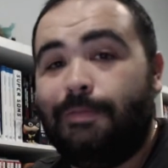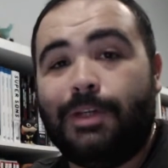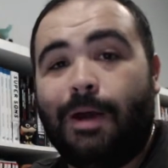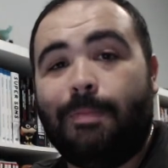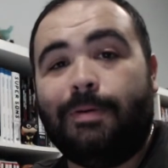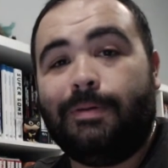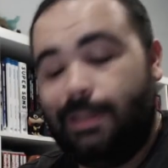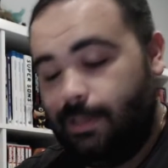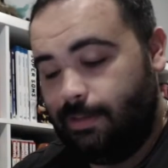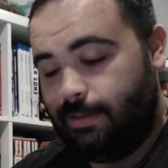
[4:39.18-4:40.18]
Chopper.
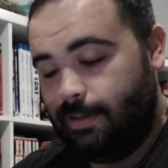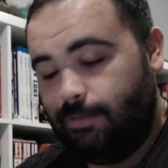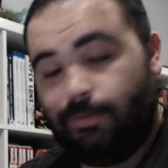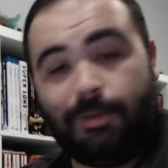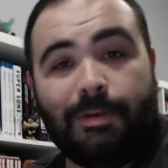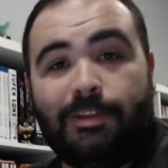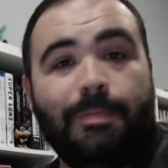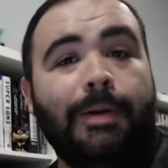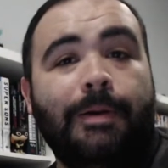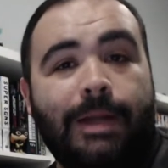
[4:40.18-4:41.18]
He's one of my
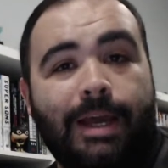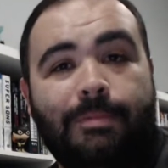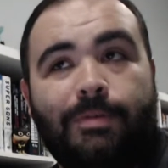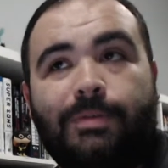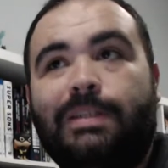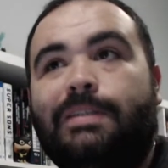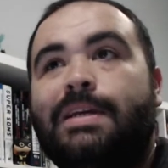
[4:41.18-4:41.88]
spirit animals.